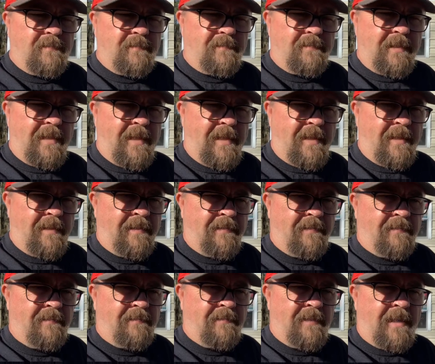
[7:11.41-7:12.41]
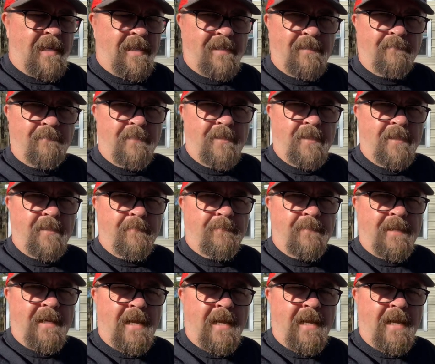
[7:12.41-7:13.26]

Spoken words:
that I can rig up an